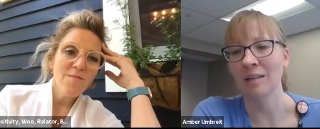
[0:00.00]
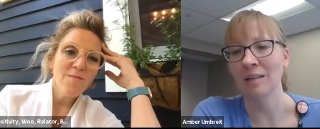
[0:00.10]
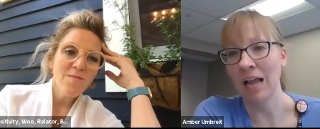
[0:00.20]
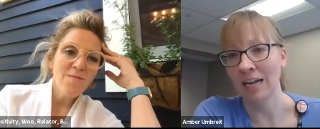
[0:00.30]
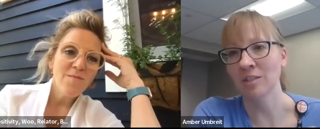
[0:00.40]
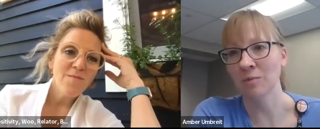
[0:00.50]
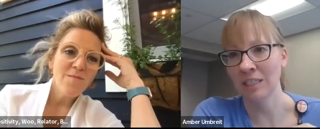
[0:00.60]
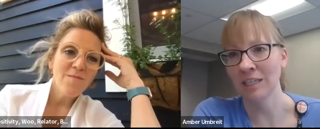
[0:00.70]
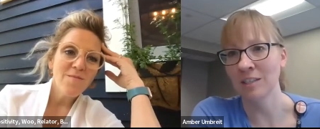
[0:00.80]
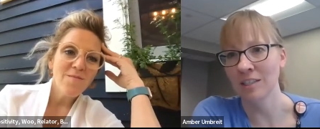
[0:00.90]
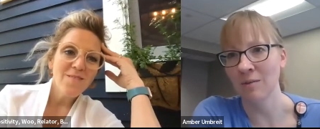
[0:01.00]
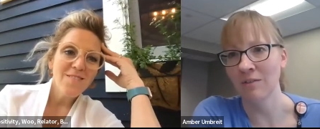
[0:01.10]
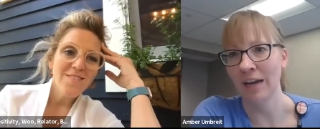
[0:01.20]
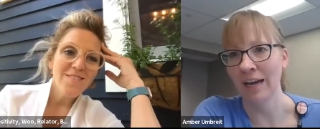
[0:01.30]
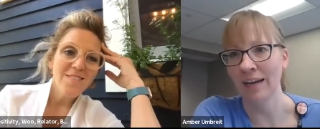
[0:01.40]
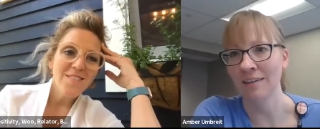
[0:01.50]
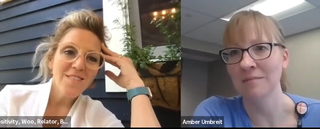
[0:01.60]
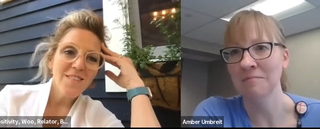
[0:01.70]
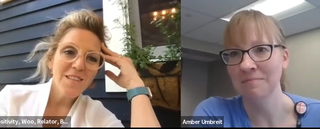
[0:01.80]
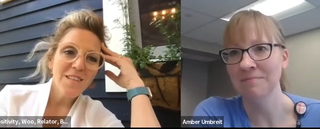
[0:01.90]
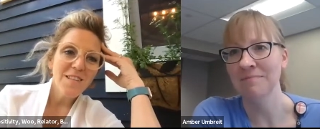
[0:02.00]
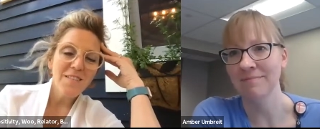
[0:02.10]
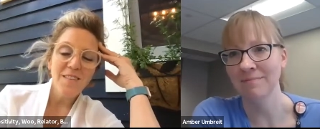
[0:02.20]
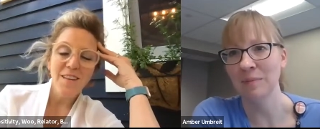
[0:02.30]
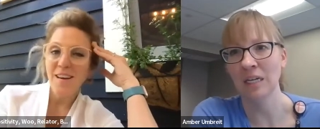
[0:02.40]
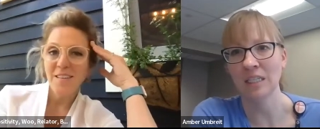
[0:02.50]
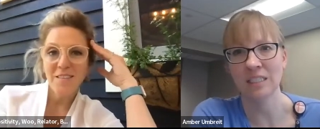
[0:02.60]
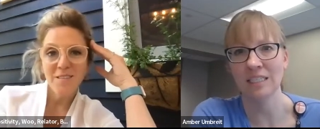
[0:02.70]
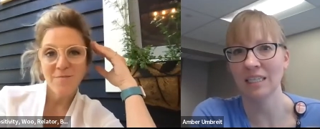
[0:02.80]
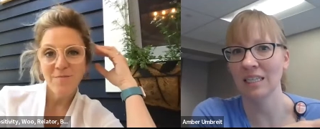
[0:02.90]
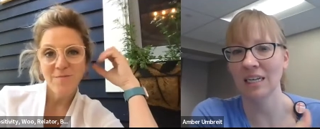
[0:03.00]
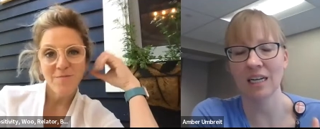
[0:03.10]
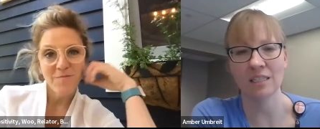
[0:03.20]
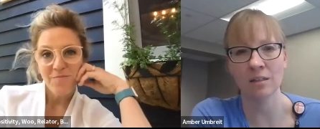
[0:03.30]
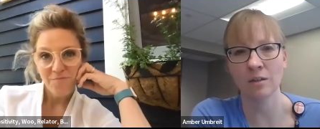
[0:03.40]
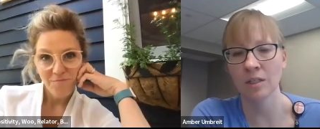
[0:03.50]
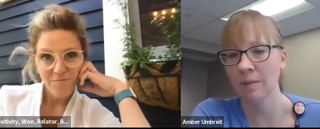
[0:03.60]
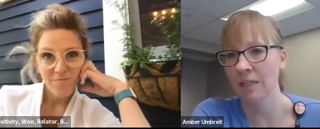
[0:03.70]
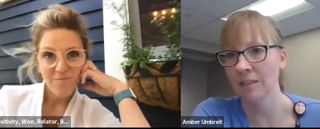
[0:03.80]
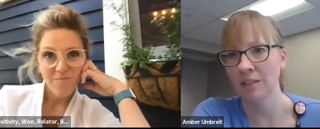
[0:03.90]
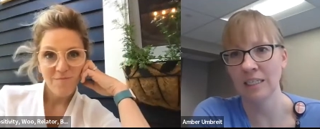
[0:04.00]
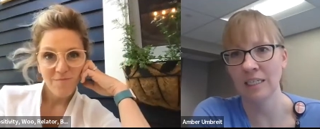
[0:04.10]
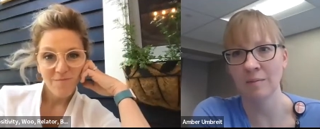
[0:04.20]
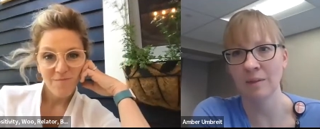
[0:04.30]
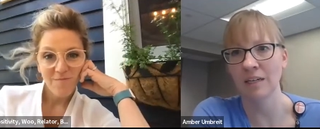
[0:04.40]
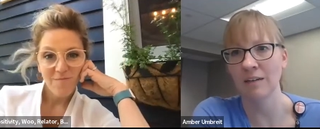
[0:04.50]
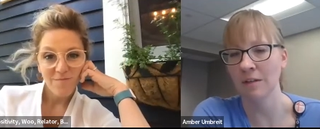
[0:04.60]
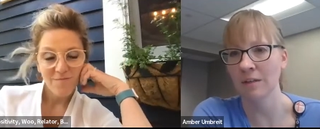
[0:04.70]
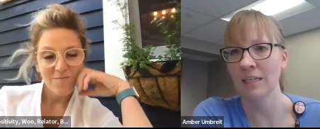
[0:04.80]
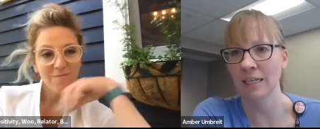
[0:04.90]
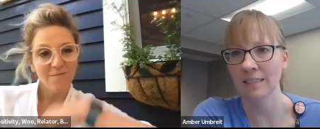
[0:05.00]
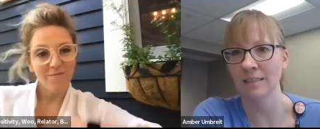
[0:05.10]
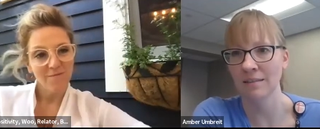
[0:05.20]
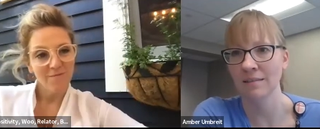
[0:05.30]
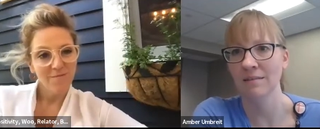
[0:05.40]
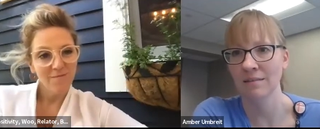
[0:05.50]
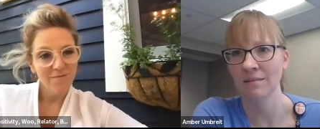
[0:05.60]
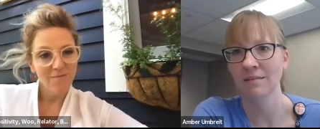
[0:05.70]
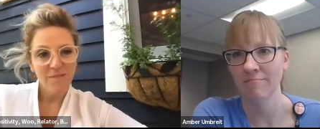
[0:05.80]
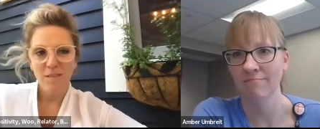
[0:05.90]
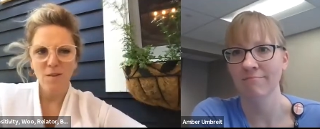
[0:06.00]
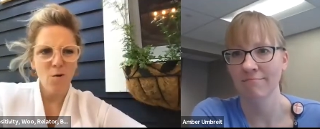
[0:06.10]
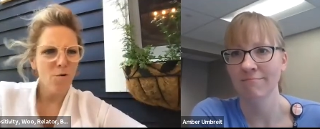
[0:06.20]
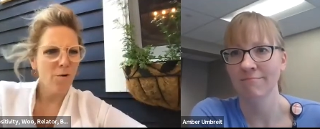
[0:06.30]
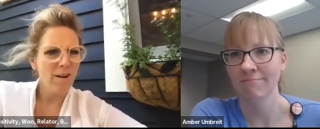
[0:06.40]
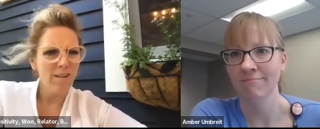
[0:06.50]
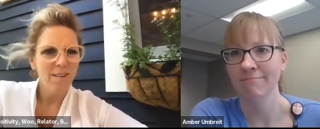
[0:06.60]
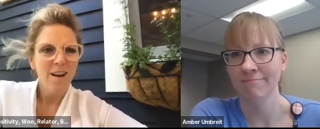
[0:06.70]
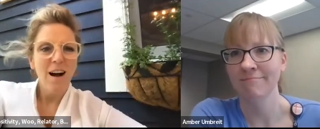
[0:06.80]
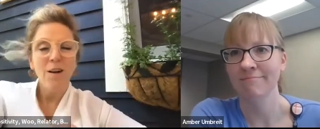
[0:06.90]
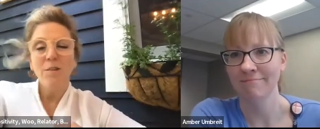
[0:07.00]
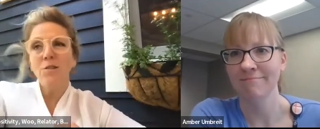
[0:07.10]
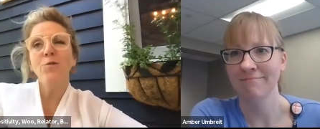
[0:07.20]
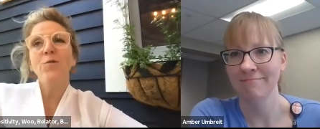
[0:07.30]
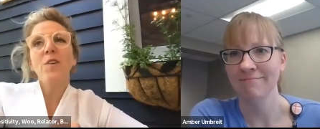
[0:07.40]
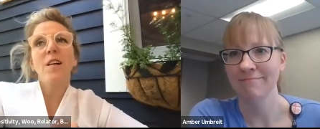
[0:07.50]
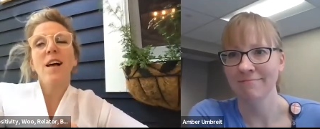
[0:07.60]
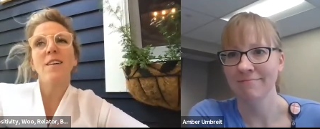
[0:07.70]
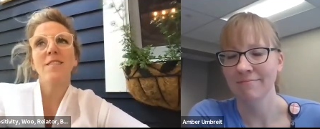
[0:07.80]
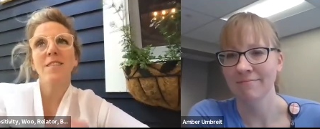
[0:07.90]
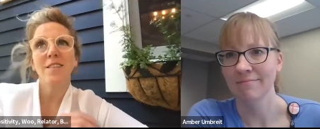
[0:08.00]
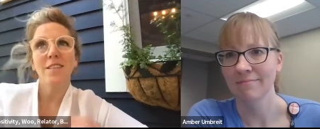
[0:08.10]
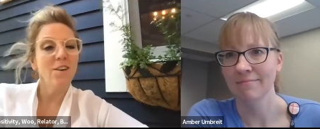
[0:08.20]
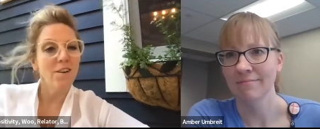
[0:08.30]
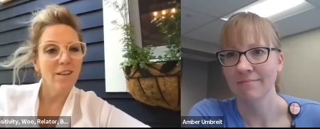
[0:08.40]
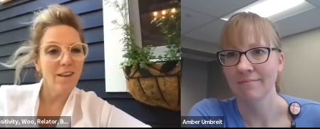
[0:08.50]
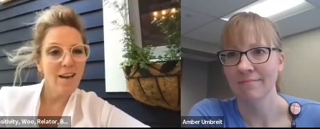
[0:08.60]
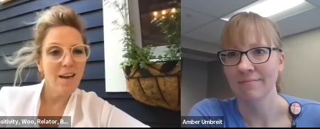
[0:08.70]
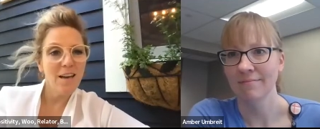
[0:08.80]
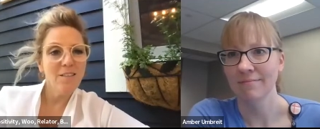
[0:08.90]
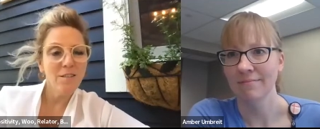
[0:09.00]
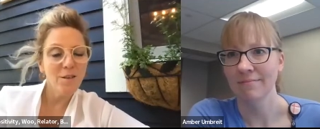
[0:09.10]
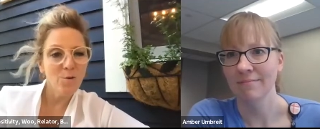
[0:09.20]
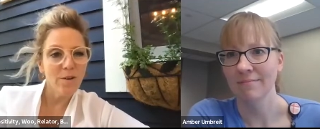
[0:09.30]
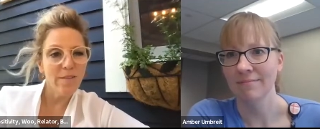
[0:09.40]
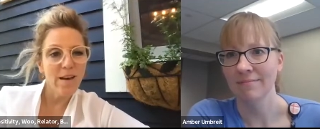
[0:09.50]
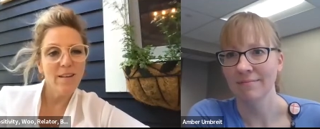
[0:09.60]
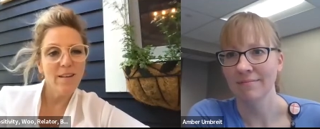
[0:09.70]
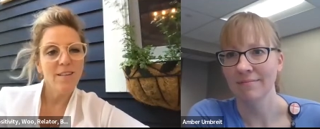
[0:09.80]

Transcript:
Speaker 1: in the last three years that we've had nice. because they said they got to learn about their team and they felt connected.
Speaker 2: So great. How did you feel as a leader, like executing that?